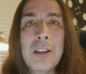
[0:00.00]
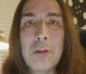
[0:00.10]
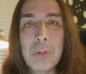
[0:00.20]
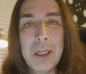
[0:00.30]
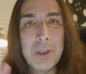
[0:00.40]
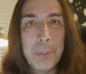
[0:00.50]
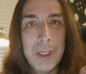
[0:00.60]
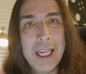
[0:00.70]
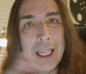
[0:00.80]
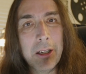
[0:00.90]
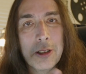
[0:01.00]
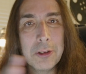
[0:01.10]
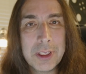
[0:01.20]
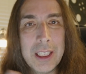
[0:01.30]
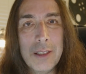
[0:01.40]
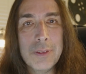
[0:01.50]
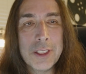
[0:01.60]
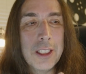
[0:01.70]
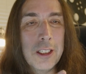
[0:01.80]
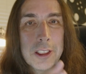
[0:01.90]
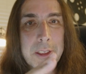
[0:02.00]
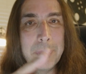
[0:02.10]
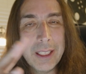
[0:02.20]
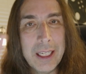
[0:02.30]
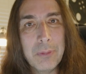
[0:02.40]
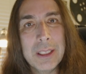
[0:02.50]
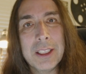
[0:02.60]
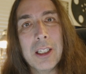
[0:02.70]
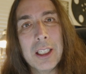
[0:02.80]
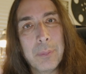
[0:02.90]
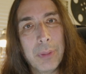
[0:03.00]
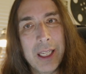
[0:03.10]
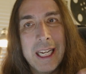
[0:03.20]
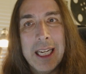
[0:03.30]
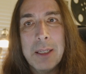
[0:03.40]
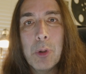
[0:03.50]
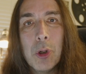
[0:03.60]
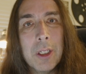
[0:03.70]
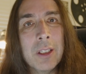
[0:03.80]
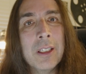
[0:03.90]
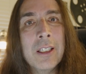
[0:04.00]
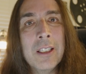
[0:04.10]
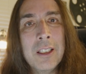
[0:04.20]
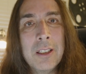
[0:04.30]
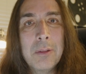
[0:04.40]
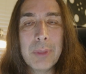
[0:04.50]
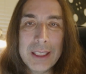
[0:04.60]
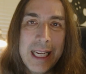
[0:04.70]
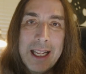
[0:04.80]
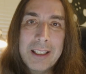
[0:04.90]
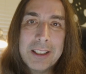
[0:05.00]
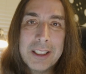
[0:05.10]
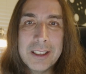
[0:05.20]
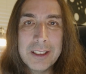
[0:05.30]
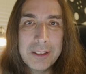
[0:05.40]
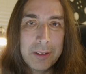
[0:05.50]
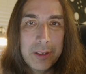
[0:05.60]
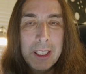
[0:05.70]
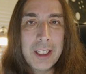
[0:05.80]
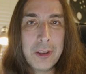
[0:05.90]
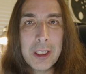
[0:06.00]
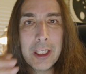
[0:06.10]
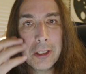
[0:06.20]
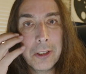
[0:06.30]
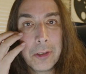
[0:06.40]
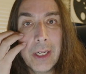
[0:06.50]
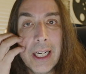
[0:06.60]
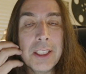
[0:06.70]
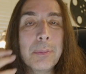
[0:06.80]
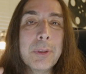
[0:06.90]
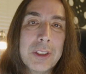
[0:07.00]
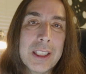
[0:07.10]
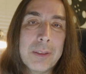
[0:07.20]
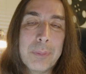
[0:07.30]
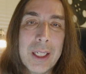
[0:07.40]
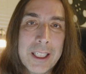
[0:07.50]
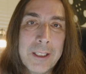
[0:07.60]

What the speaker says: we were playing all those cover songs, but then we started playing more Metallica and other thrash music by